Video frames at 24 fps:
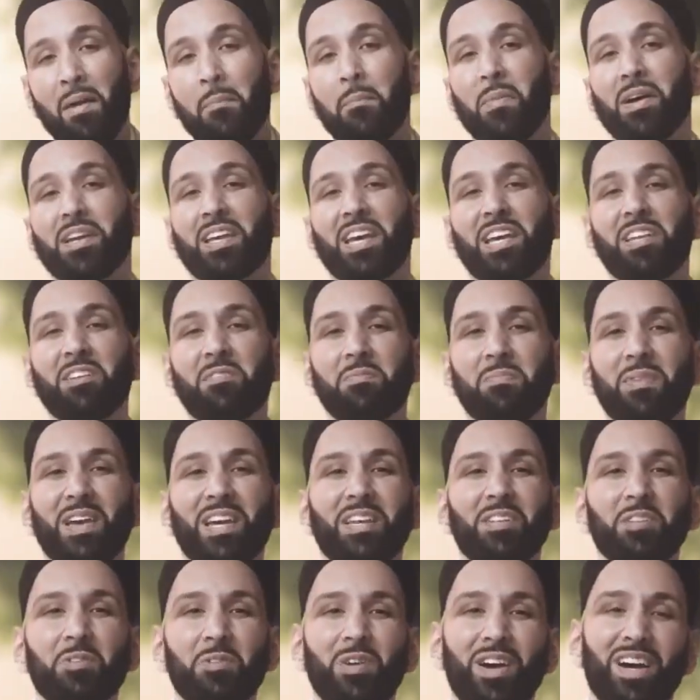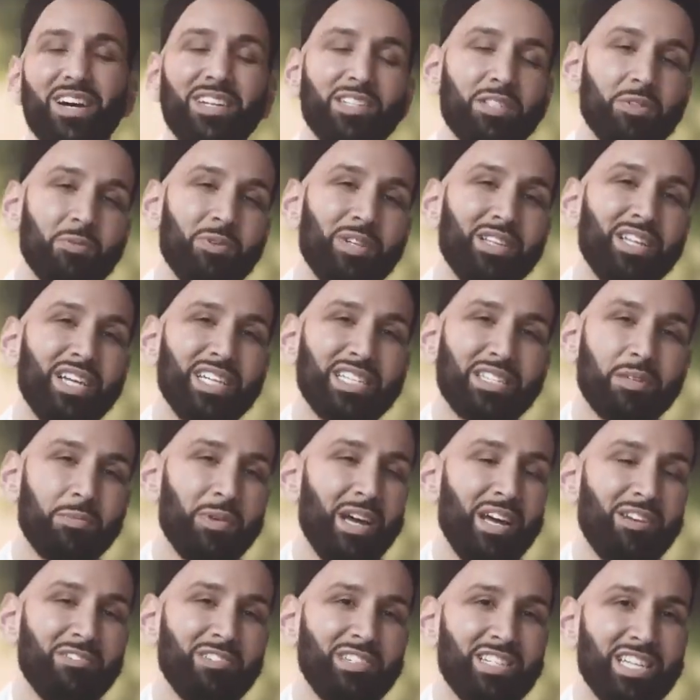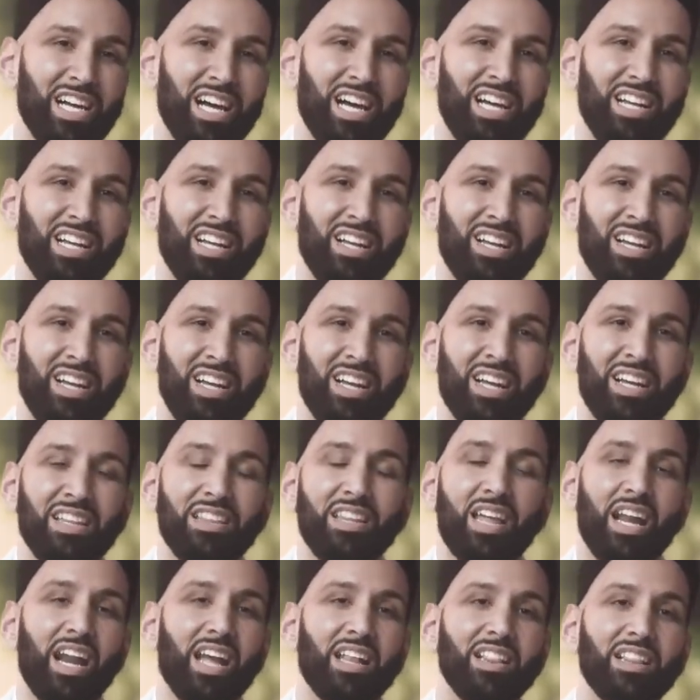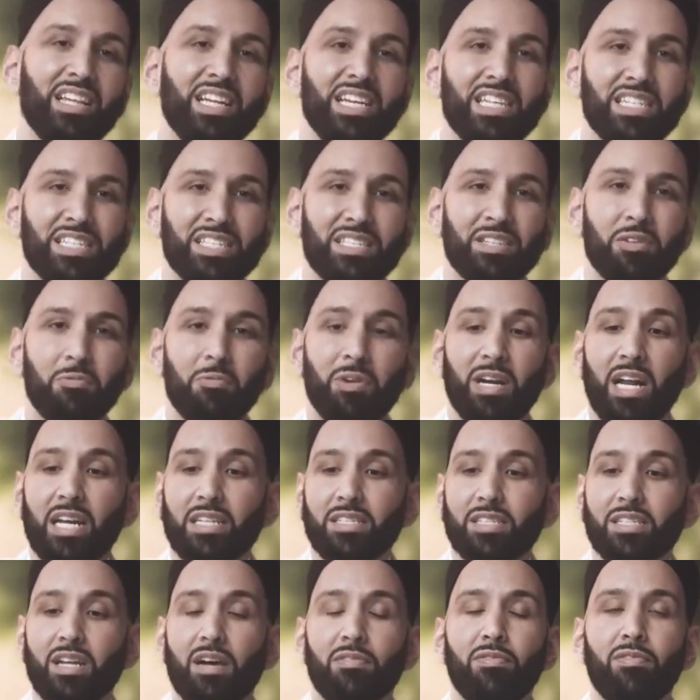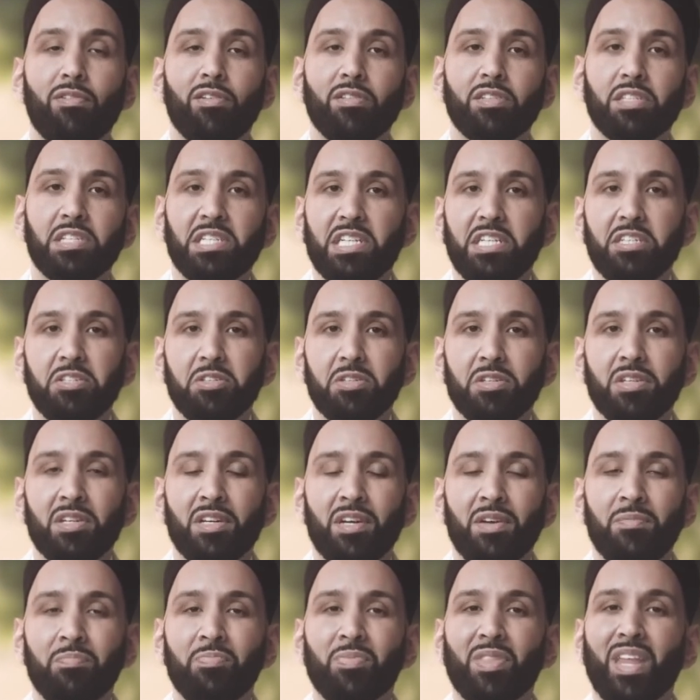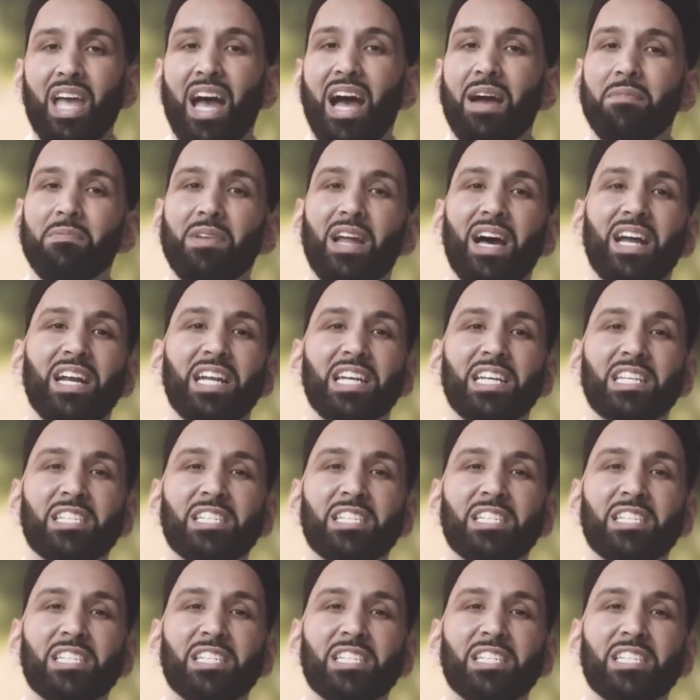But can you make dua to Allah subhanahu wa ta'ala that at least when I suffer a seizure, I'm not